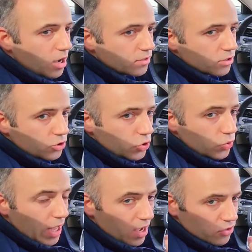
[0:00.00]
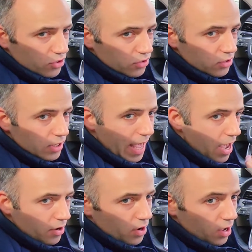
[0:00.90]
under 2000
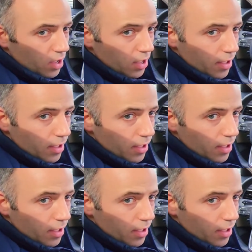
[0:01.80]
era,